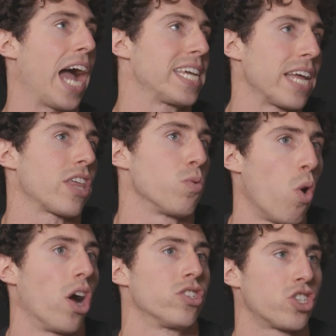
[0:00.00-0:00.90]
I get they
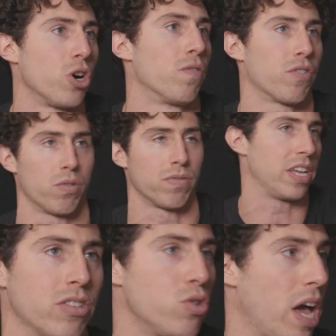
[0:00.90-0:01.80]
won silver
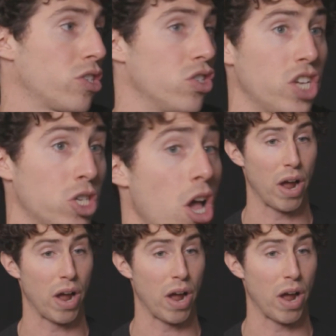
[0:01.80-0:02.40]
in 2006.